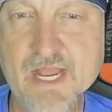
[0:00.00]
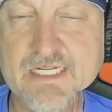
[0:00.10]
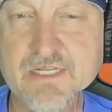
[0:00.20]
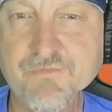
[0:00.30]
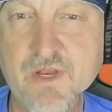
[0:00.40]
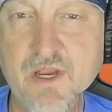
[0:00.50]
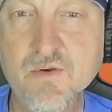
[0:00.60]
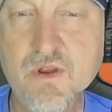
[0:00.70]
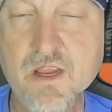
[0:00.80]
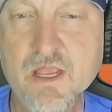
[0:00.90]
you like this
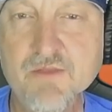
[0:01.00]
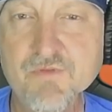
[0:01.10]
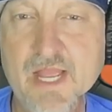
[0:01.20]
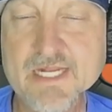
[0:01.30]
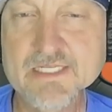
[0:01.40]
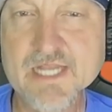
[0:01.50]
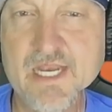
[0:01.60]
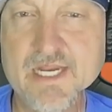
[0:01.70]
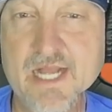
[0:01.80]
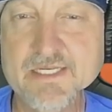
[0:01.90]
video and if you like this
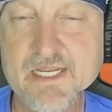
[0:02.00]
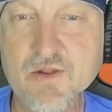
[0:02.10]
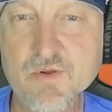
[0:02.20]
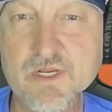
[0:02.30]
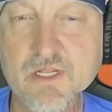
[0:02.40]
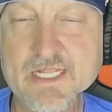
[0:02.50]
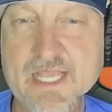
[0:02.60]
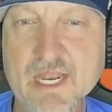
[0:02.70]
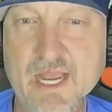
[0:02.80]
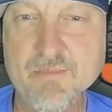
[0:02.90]
kind of content, go ahead and
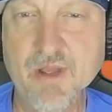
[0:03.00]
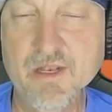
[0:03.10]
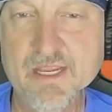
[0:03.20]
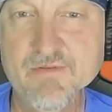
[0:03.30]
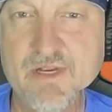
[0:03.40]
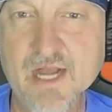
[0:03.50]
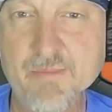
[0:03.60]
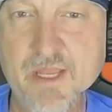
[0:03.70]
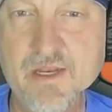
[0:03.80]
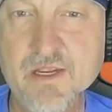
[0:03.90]
click that like button, leave a
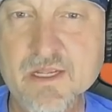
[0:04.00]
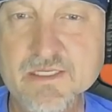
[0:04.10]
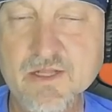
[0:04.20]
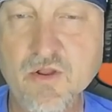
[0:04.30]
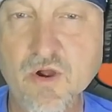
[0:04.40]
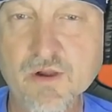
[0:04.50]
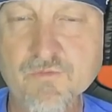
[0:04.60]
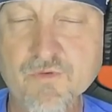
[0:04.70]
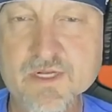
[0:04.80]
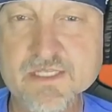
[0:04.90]
comment, tell all
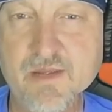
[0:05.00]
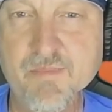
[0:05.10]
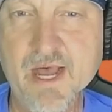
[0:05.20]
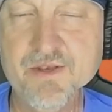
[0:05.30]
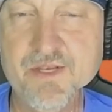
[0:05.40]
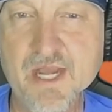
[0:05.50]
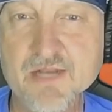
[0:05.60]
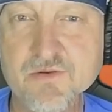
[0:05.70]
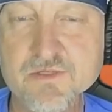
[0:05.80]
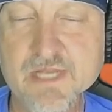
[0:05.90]
your friends about
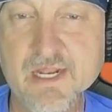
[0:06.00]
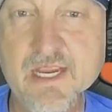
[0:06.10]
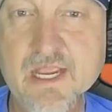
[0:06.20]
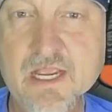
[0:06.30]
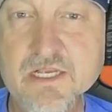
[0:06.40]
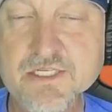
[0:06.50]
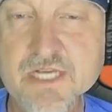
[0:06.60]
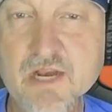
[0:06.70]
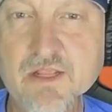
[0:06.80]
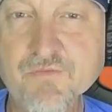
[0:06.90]
Dodgers Daily,
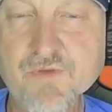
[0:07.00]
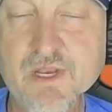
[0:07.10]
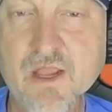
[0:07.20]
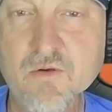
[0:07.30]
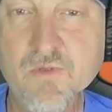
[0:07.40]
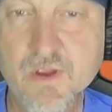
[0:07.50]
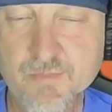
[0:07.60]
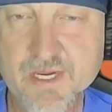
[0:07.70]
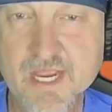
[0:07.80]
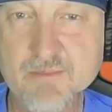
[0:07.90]
share this video,
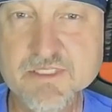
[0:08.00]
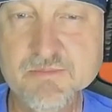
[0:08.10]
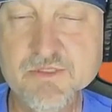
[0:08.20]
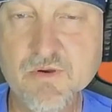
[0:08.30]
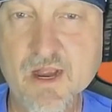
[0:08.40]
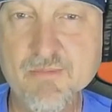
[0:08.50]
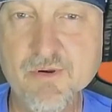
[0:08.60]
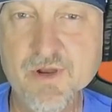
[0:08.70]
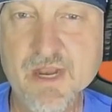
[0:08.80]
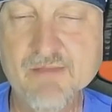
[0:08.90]
become a
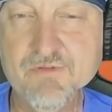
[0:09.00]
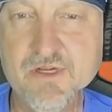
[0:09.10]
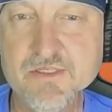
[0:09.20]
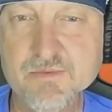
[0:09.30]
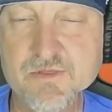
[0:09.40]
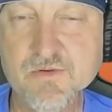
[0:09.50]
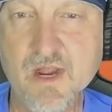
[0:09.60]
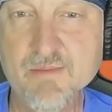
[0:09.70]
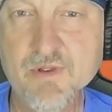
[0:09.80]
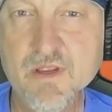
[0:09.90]
subscriber, and after you
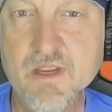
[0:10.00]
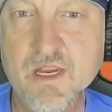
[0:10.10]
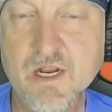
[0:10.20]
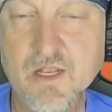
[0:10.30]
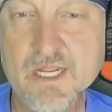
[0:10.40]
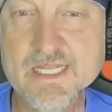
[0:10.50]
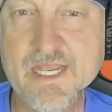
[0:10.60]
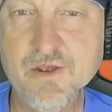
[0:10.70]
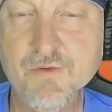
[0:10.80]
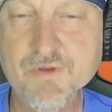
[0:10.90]
subscribe, click
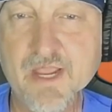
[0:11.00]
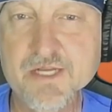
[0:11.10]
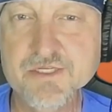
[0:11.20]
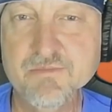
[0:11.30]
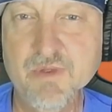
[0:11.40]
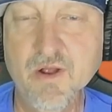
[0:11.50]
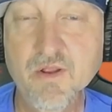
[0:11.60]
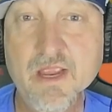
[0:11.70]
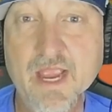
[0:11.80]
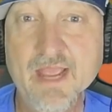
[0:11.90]
that notification
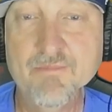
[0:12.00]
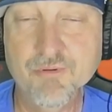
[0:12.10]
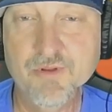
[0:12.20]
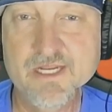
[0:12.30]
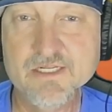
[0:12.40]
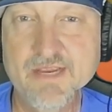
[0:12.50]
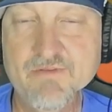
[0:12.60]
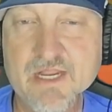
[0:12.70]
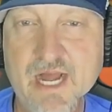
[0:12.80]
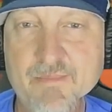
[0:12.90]
bell and please
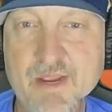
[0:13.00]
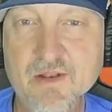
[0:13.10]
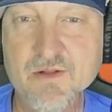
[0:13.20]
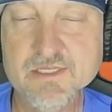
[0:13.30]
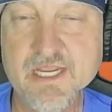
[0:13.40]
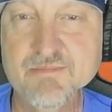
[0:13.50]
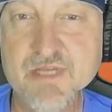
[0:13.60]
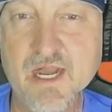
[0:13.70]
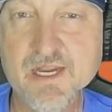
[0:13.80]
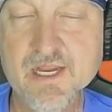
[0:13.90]
leave a comment. Let's keep
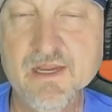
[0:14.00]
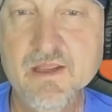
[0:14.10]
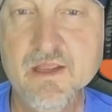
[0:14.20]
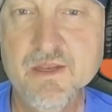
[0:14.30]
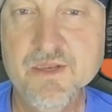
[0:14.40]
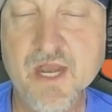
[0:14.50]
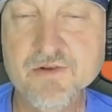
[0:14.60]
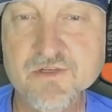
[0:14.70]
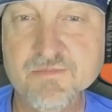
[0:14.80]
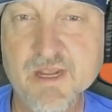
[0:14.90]
talking
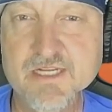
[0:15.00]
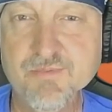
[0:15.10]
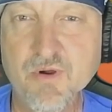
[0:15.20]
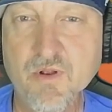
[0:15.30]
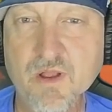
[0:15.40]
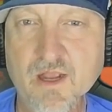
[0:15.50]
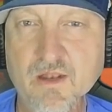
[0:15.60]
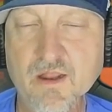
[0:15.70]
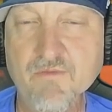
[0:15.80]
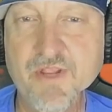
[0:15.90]
Dodgers baseball. I
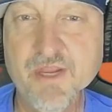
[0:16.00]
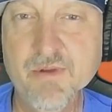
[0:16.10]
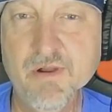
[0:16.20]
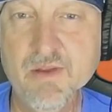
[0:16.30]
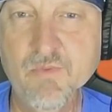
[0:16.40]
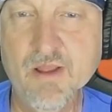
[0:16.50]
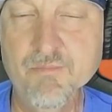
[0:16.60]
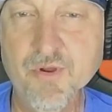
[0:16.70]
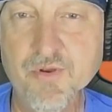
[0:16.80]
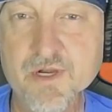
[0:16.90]
love the community we
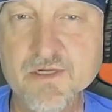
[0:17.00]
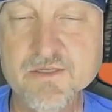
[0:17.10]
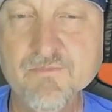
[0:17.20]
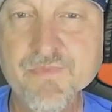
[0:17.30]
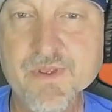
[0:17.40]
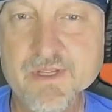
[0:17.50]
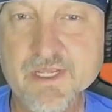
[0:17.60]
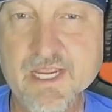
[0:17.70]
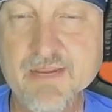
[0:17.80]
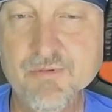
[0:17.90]
have built here, so
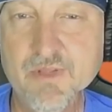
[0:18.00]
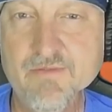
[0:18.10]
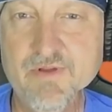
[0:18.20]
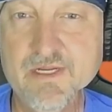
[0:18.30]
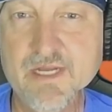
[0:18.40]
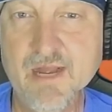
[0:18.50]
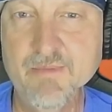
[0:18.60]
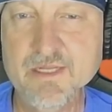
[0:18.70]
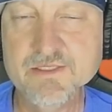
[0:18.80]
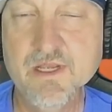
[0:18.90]
keep leaving
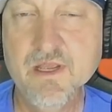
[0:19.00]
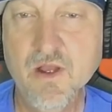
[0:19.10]
comments.